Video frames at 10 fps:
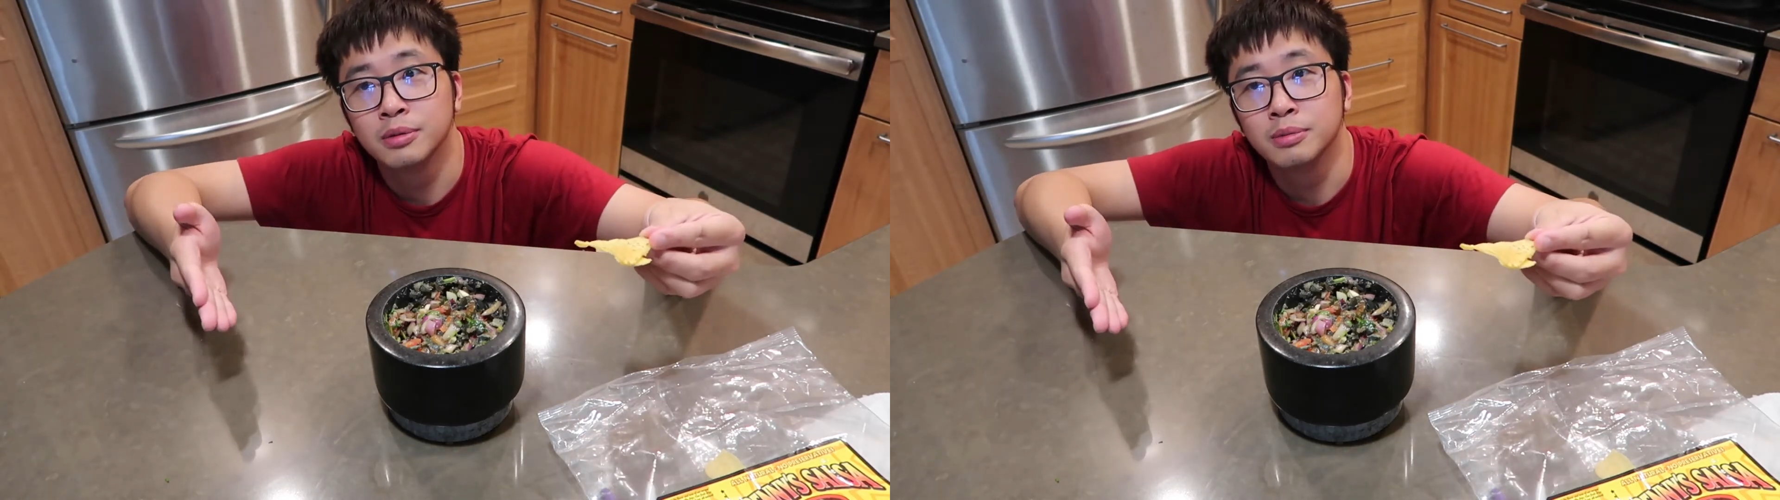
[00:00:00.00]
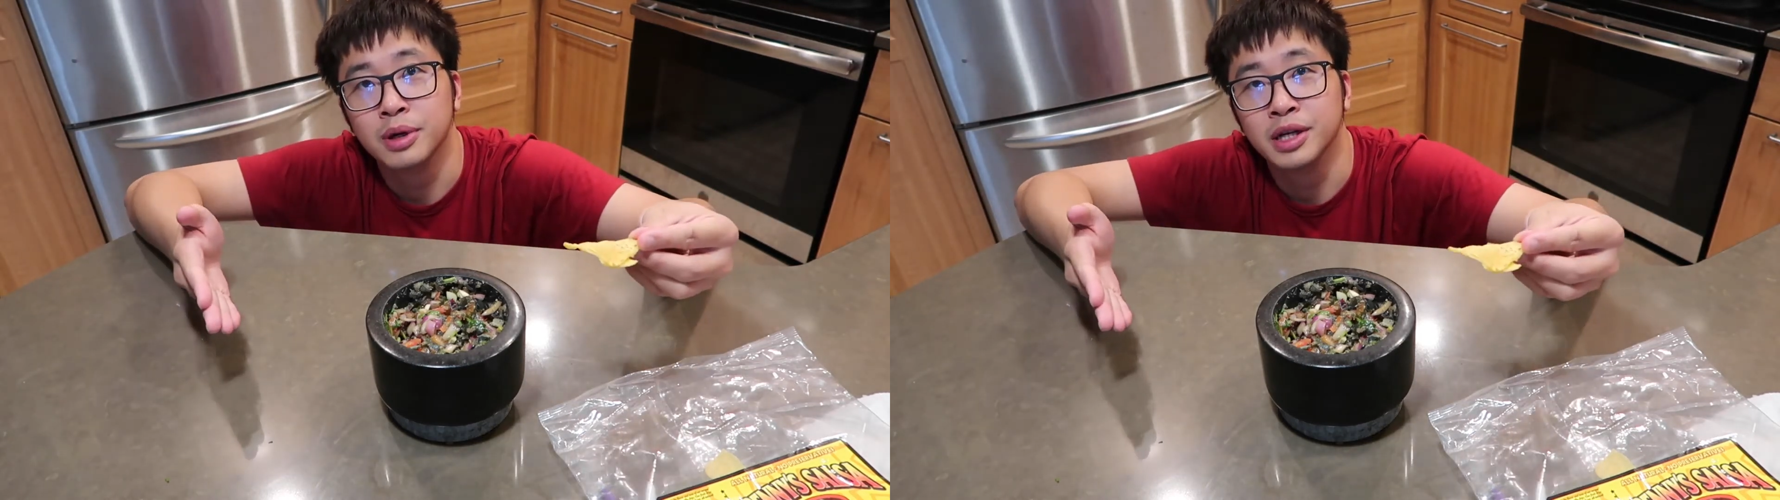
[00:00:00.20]

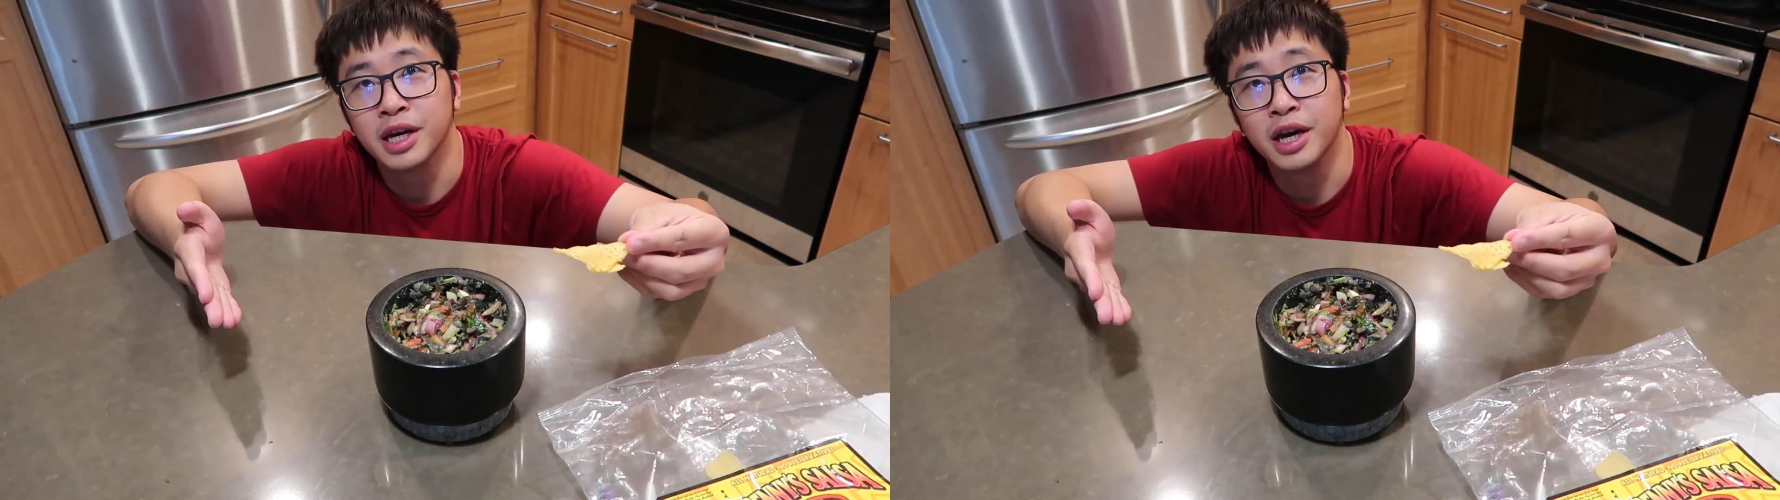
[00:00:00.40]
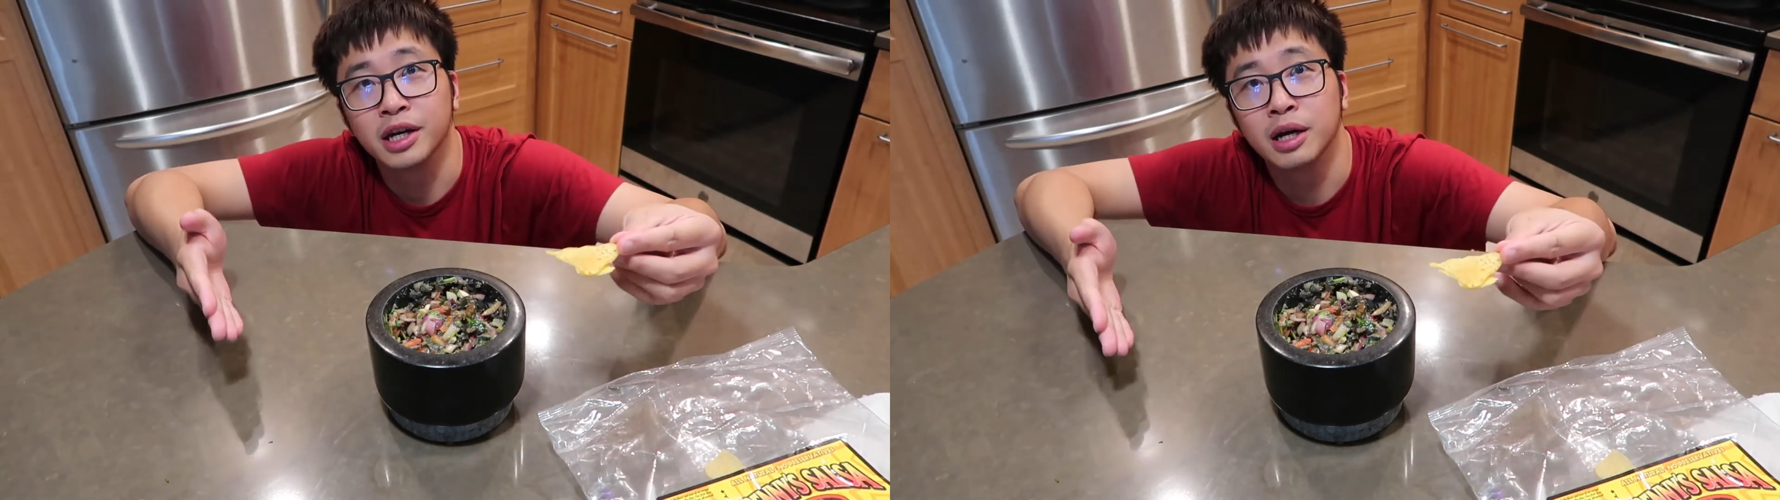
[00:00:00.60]
my
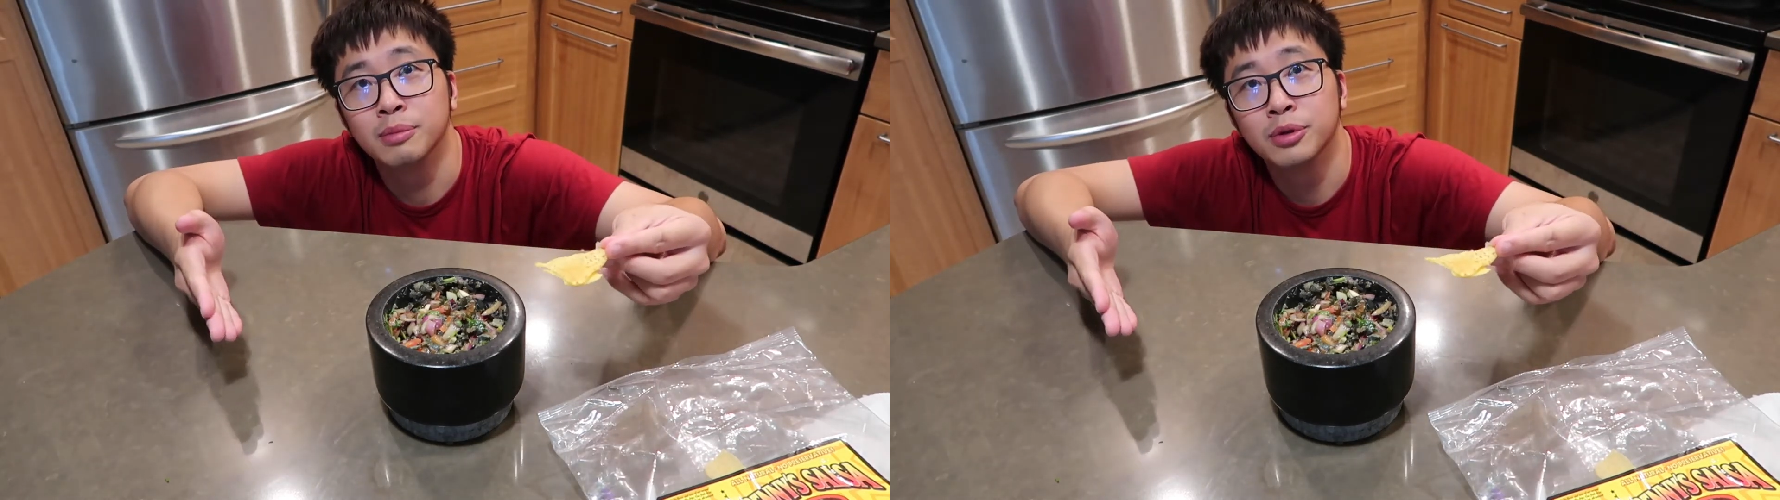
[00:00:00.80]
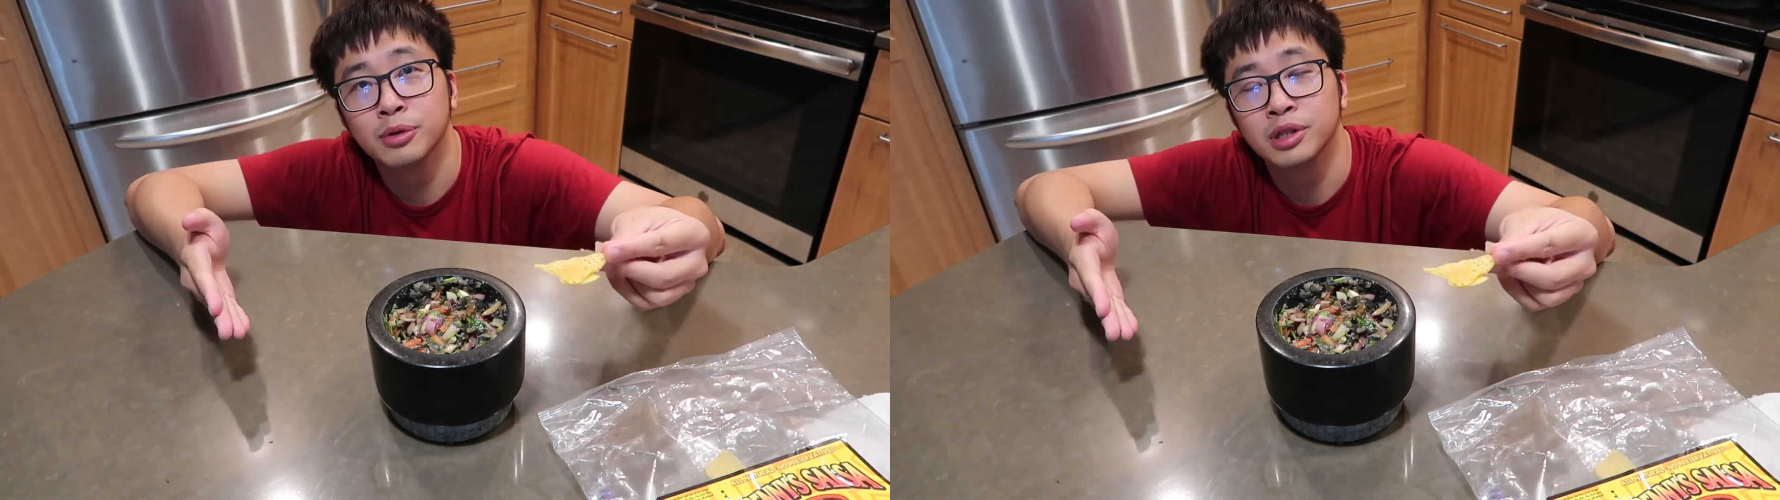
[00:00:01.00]

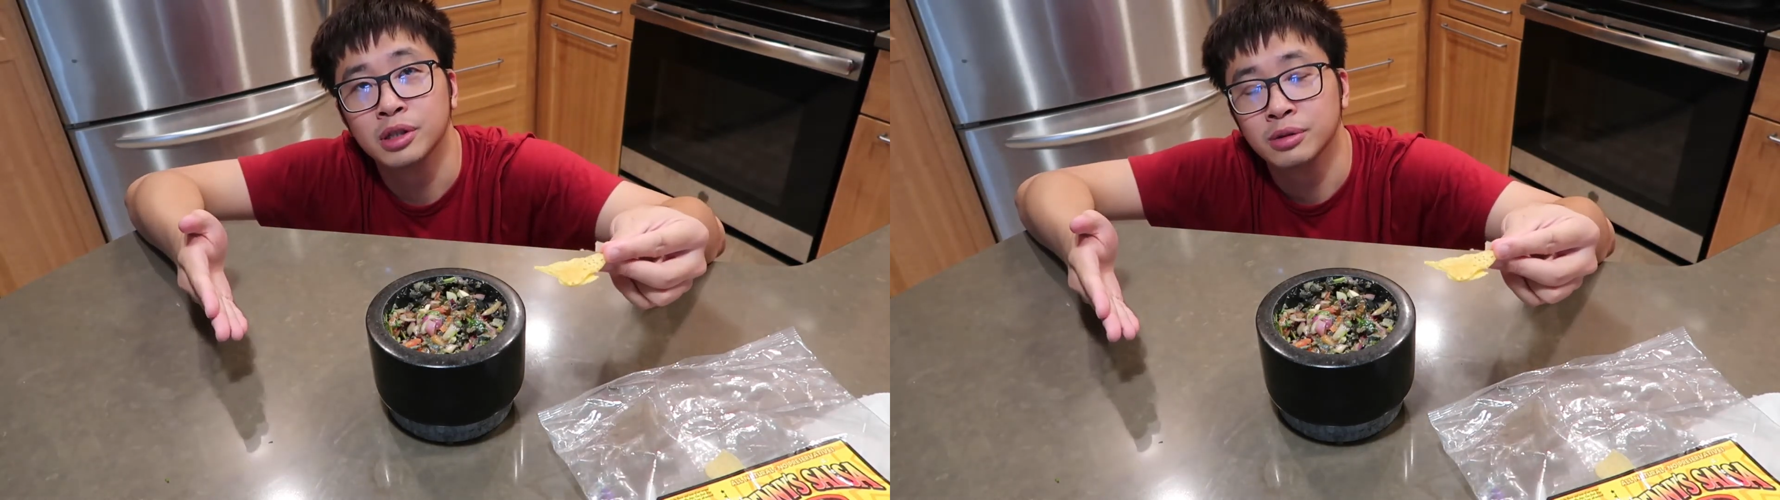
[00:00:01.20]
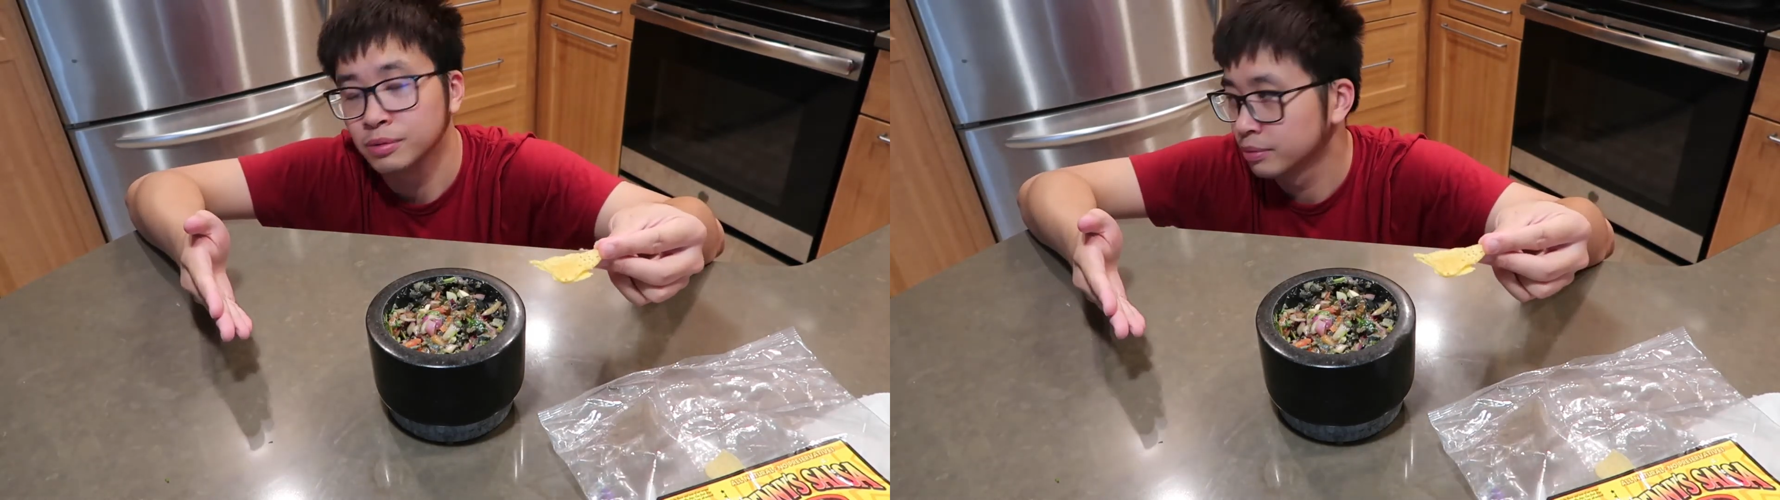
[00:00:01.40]
eggamole.